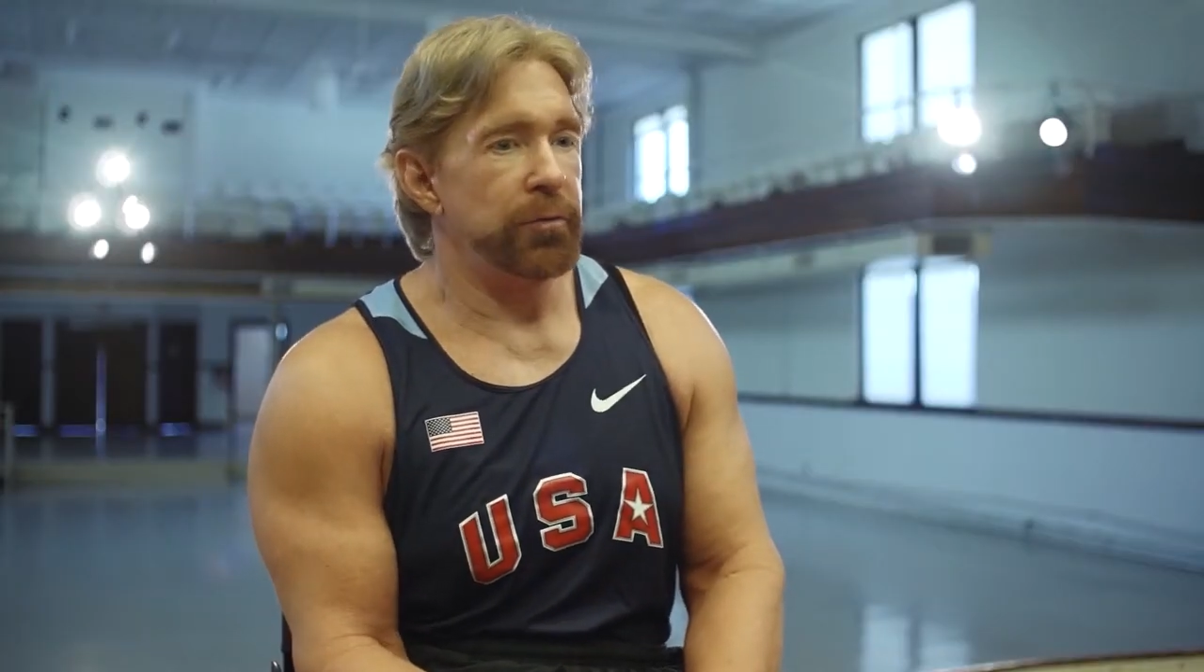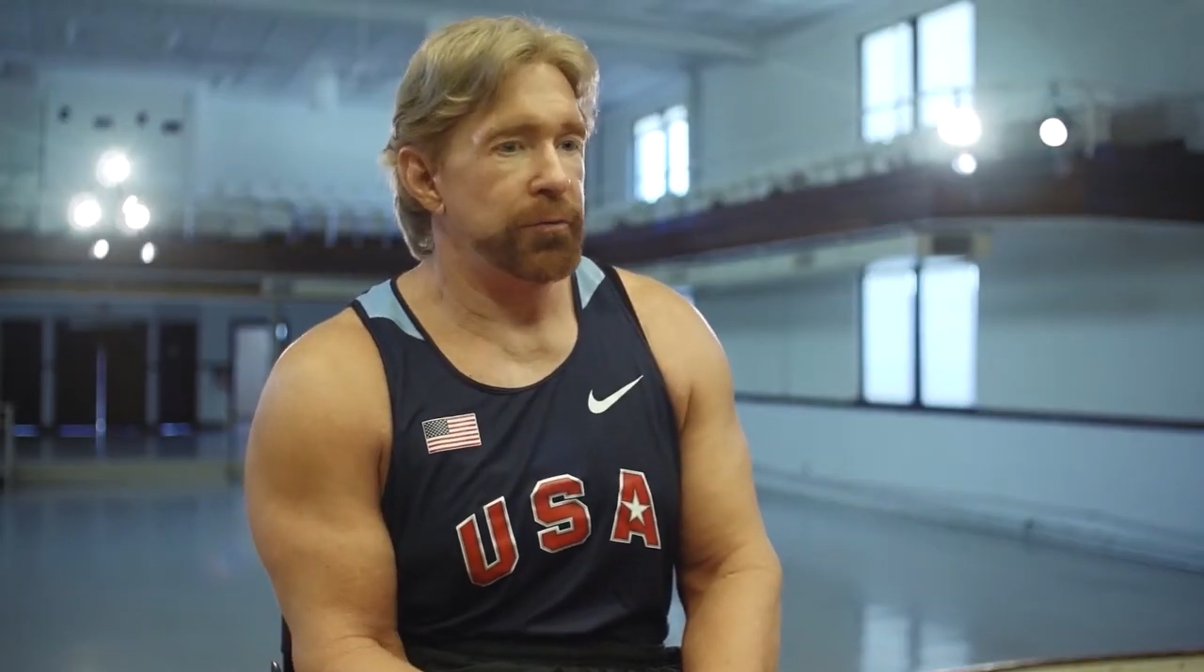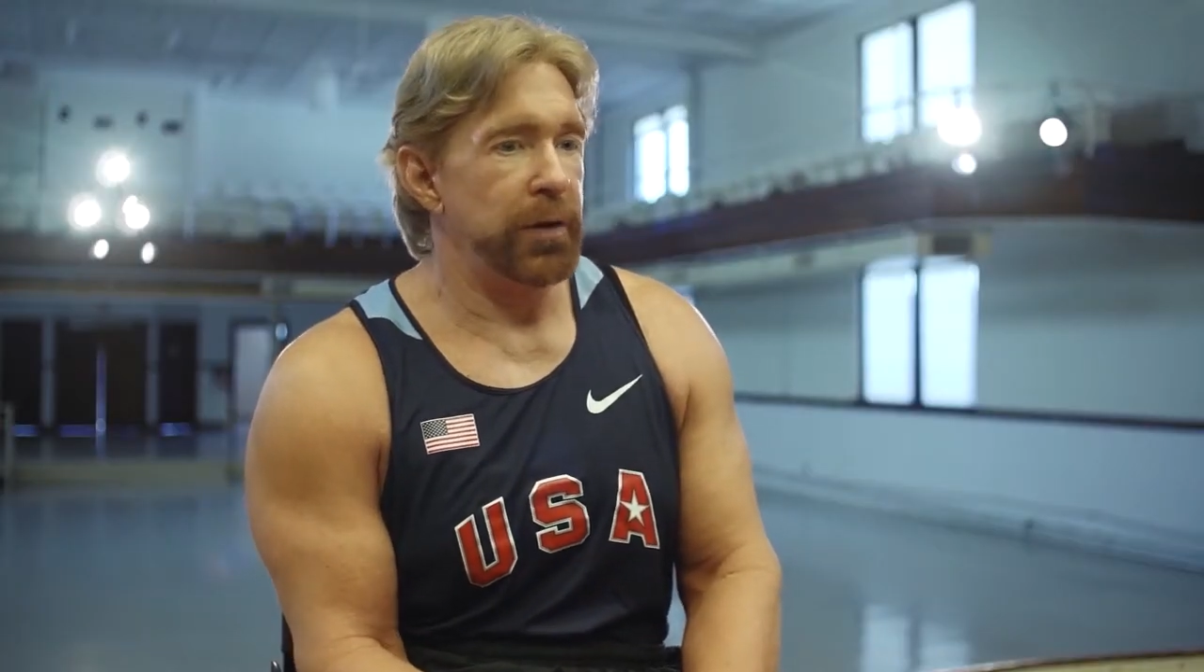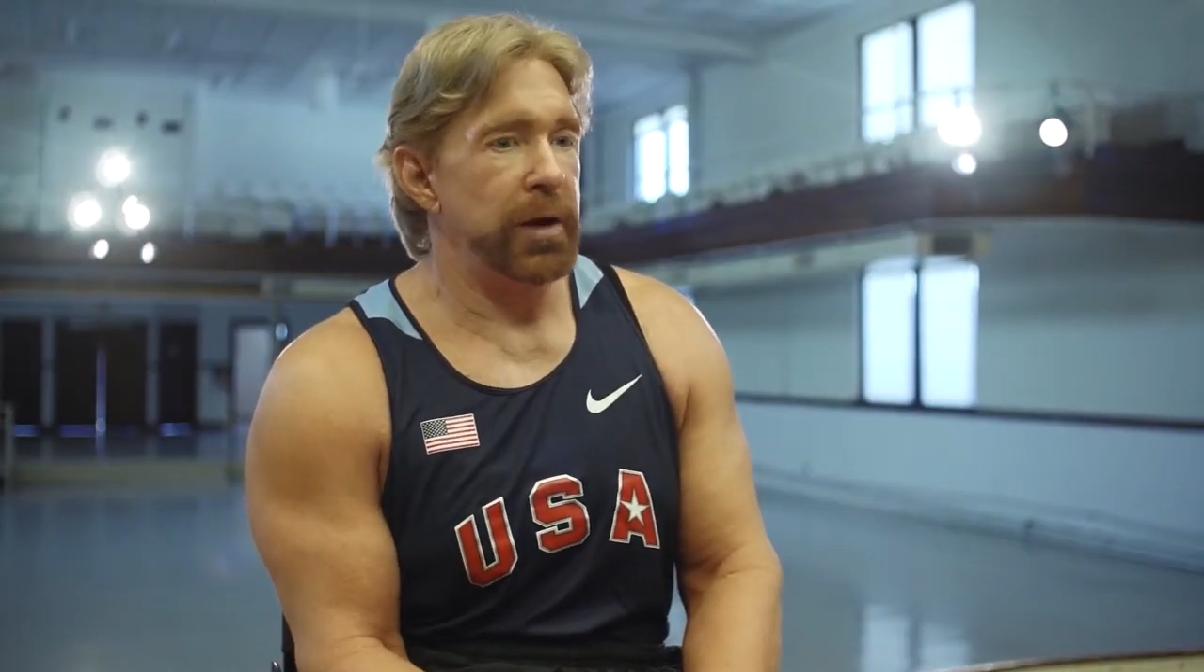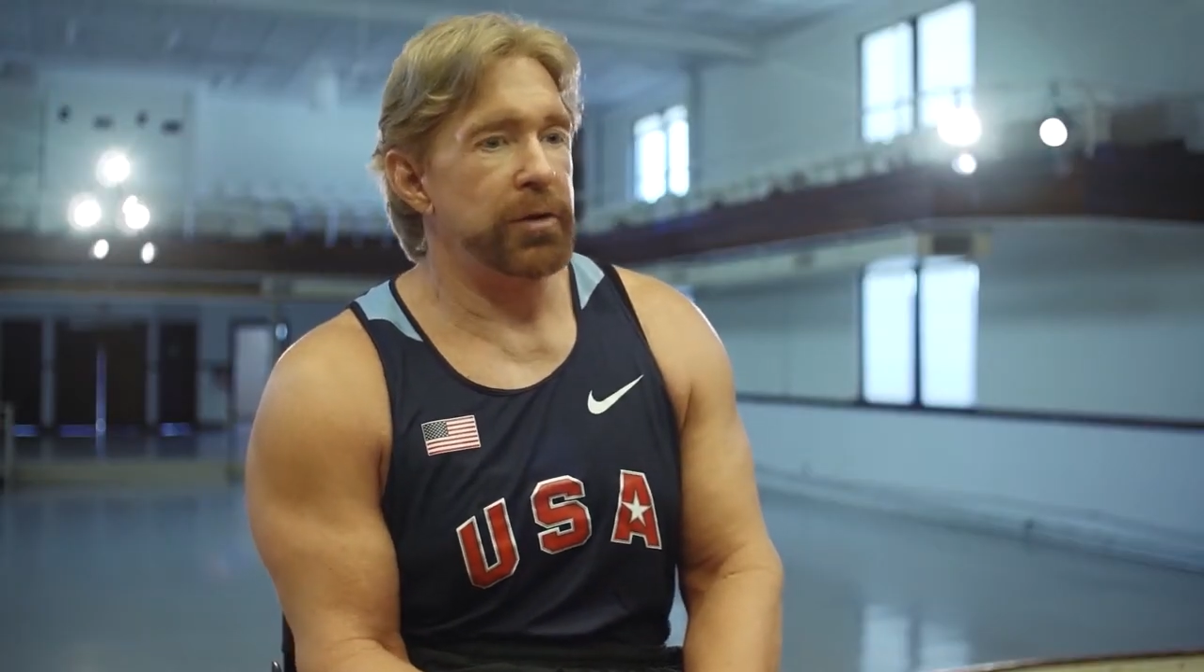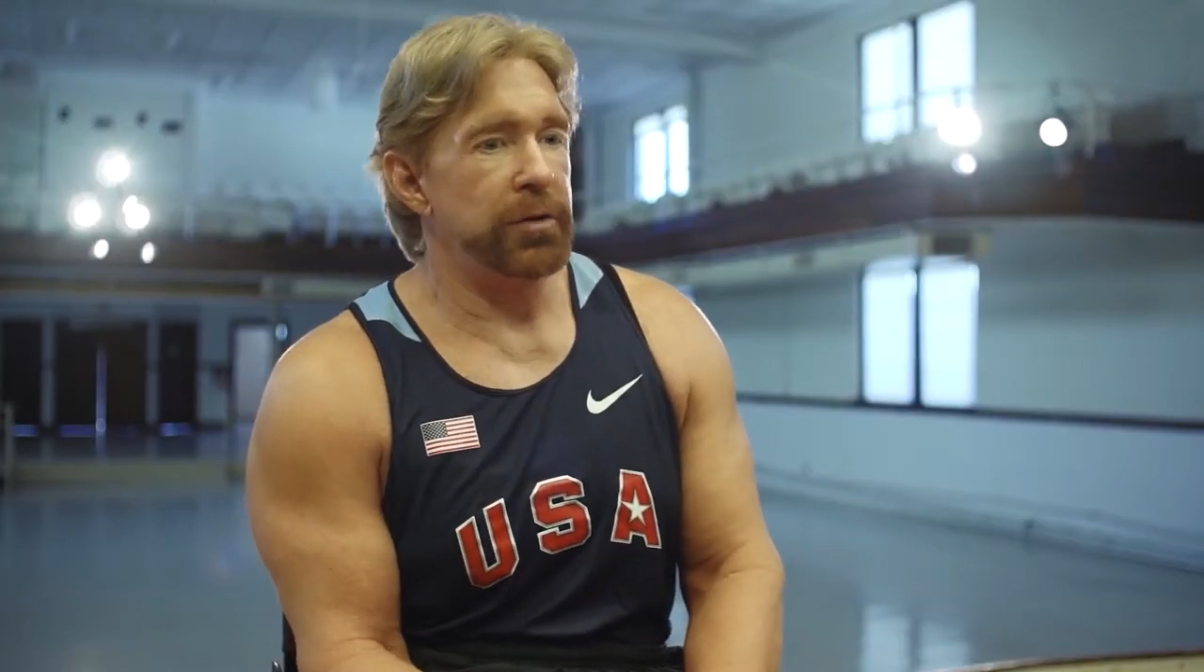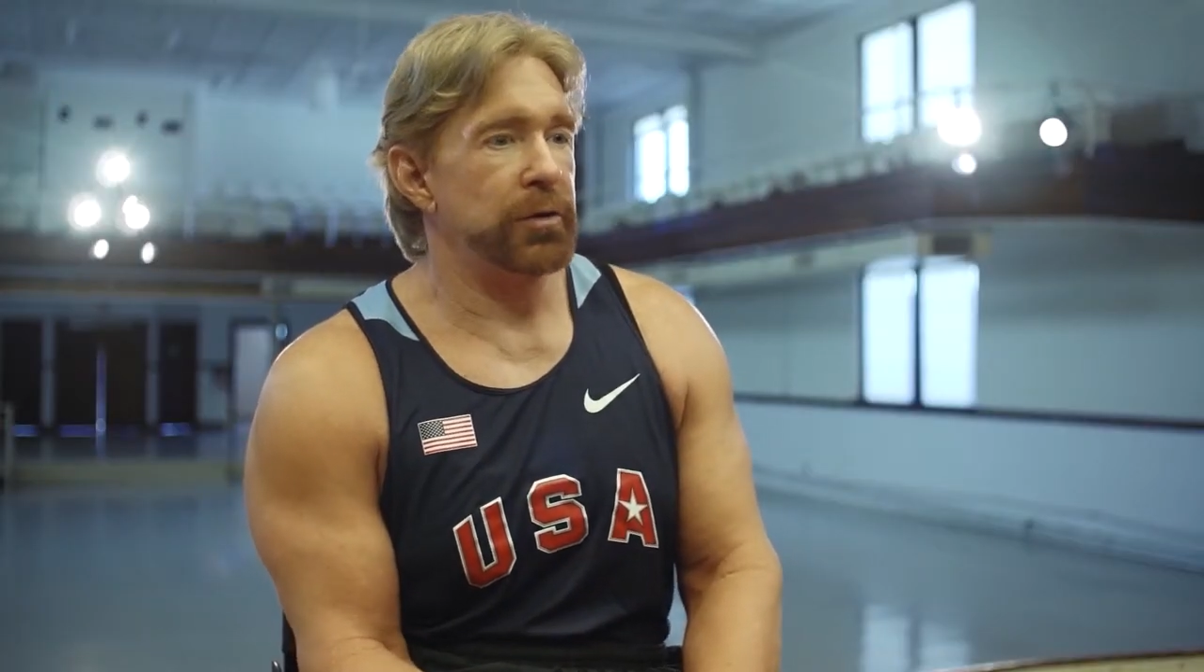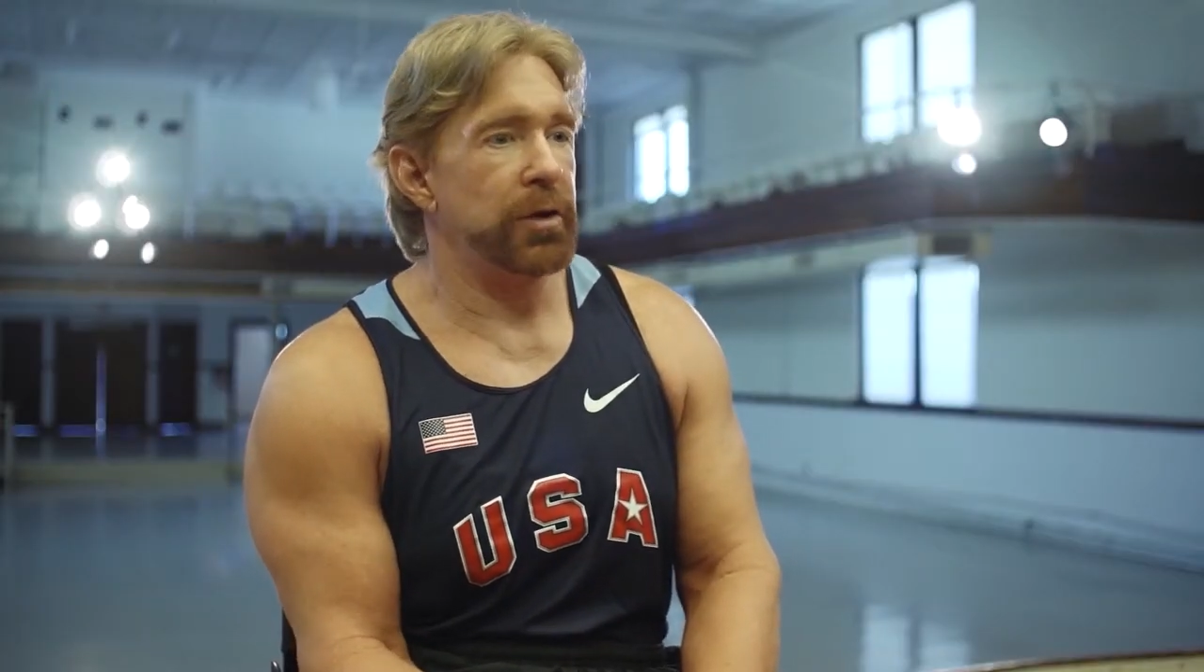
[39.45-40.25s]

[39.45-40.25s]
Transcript: faith in